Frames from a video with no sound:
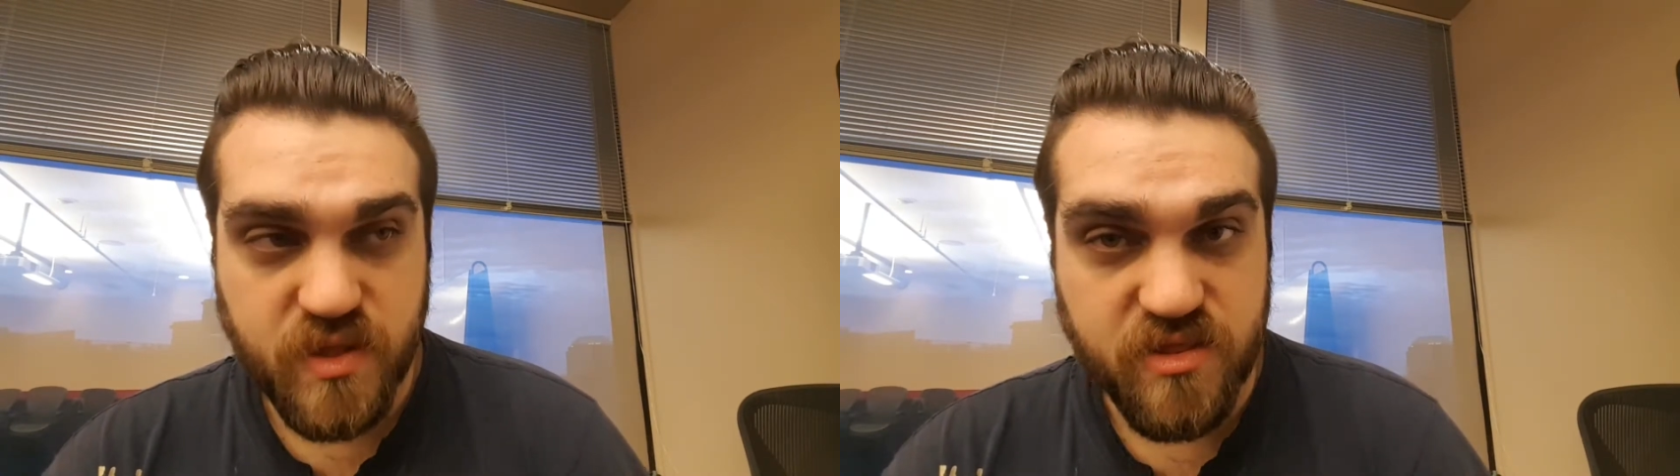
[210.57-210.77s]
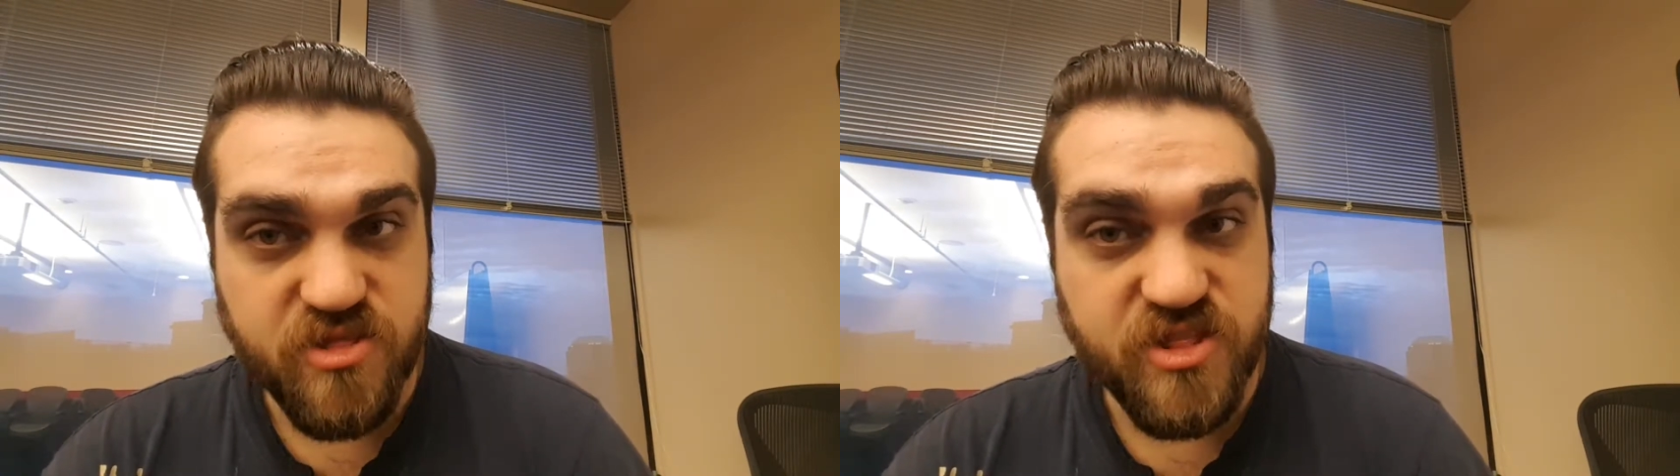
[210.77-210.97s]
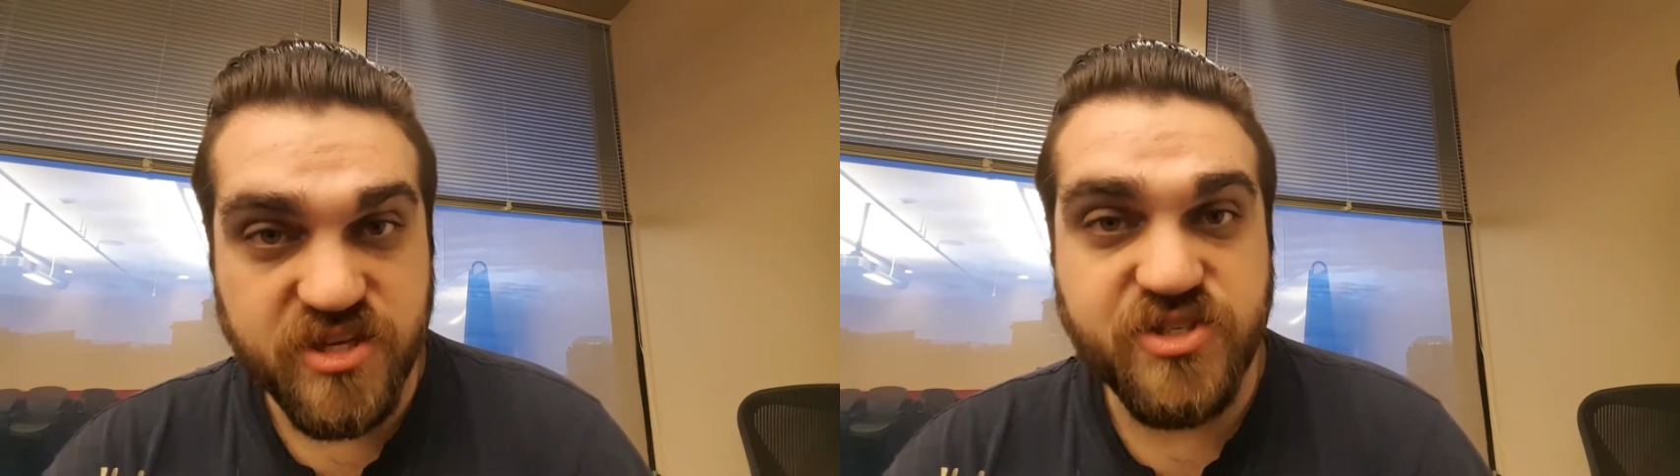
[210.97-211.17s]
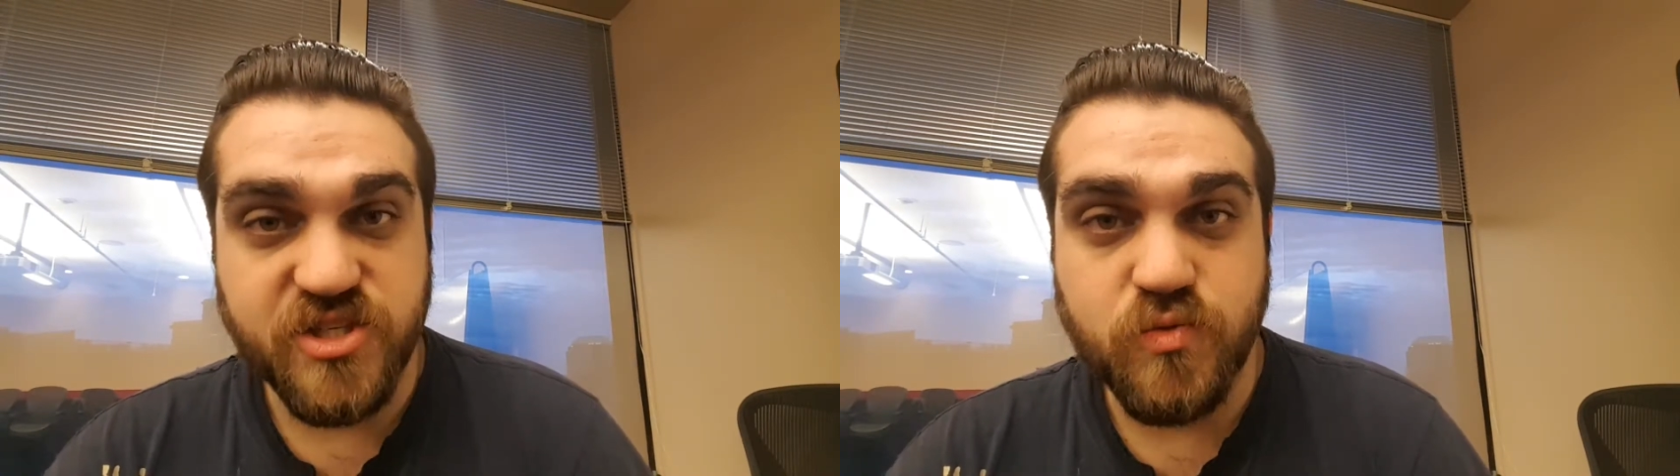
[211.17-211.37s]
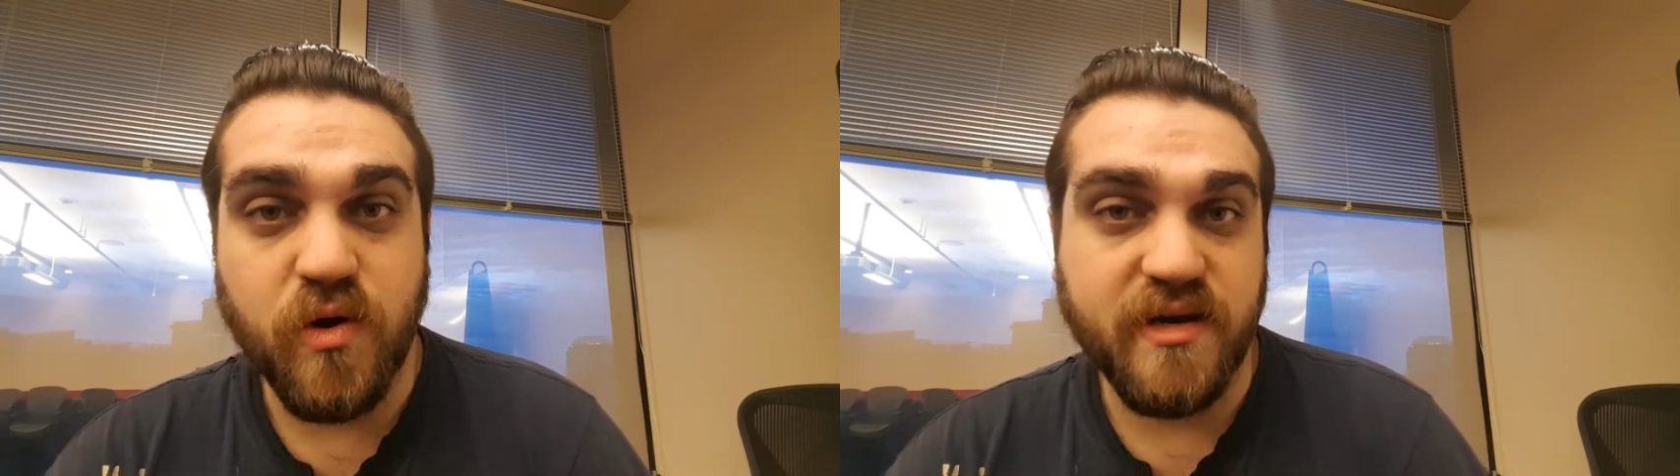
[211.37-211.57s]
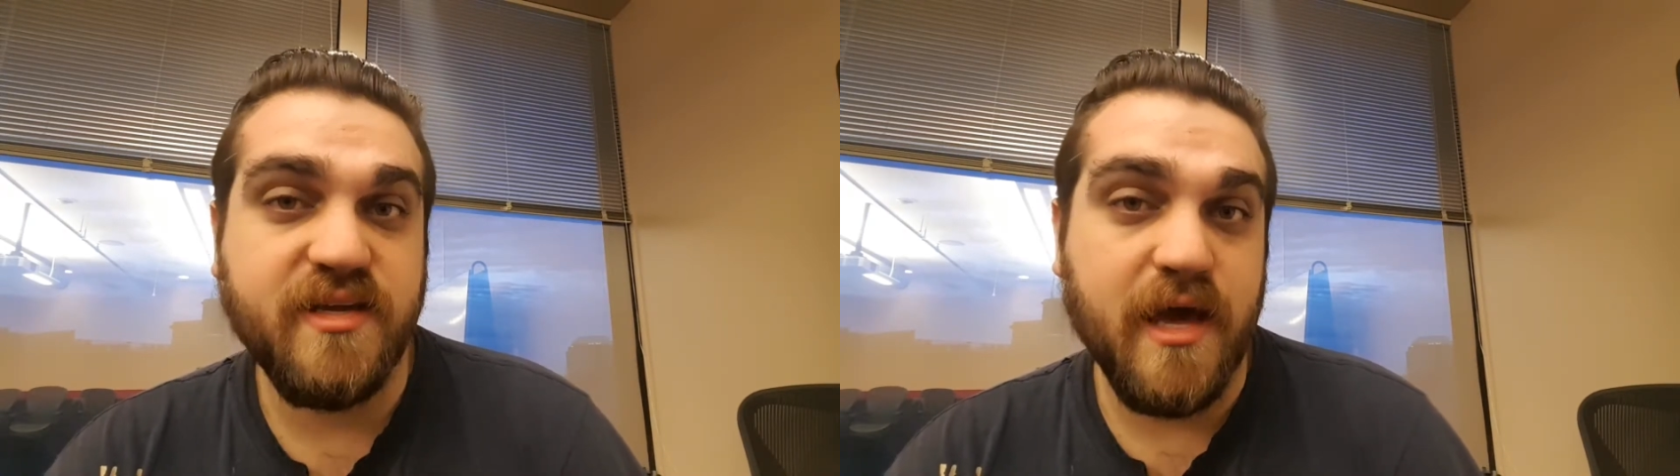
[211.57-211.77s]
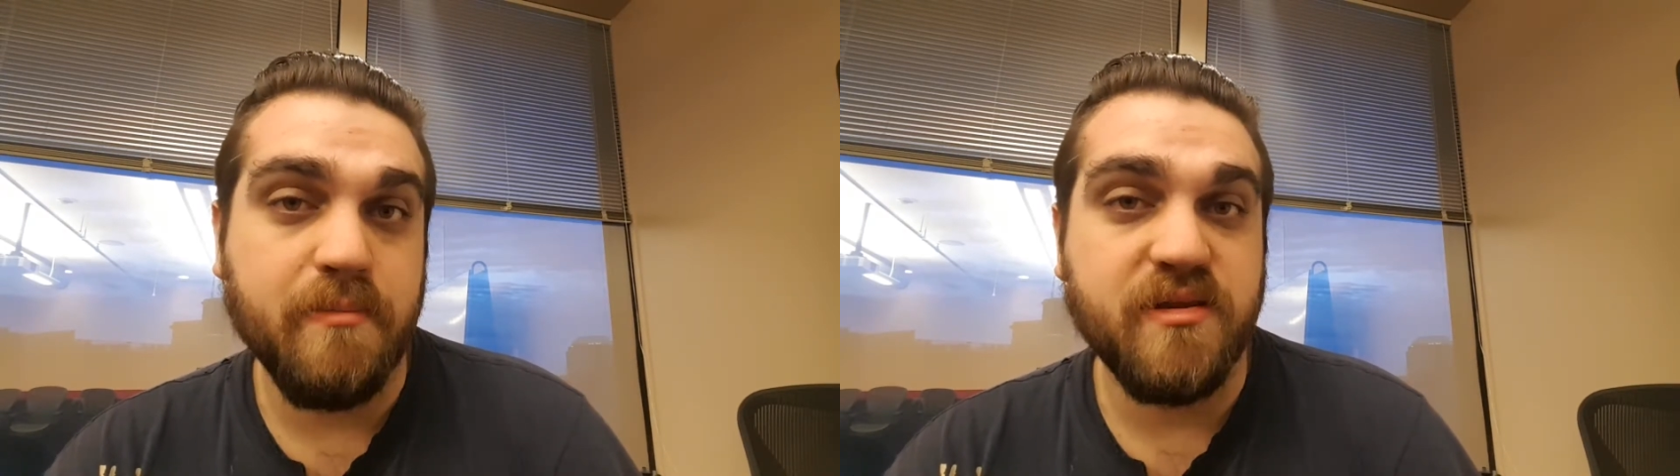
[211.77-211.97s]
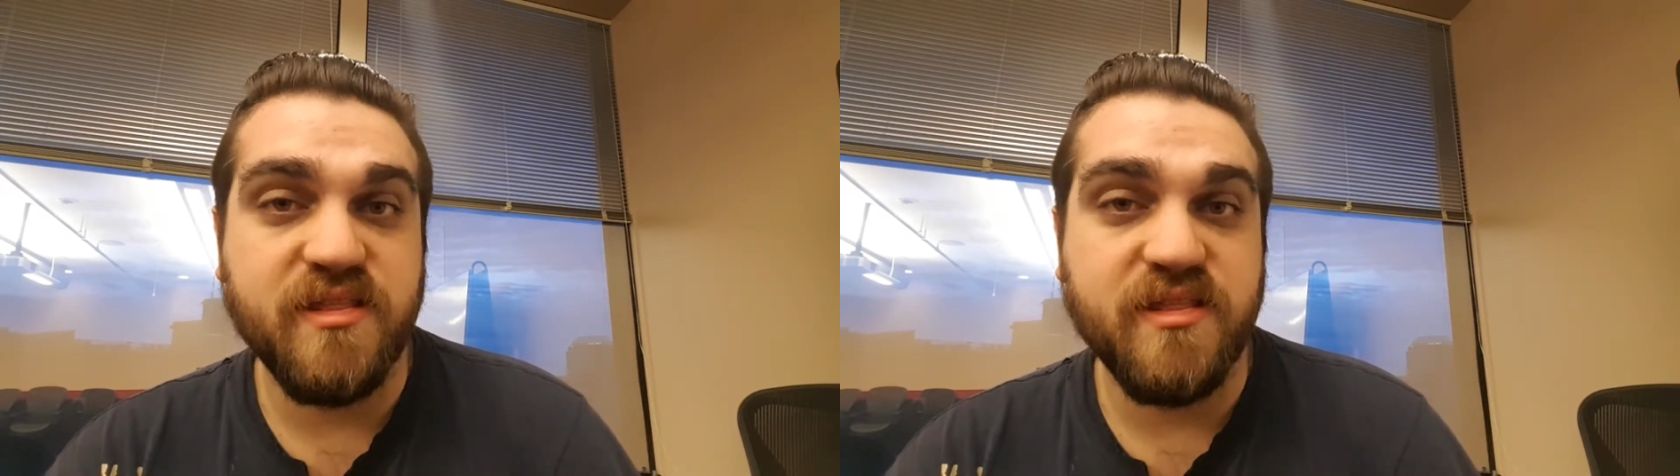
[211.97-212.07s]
this is what kept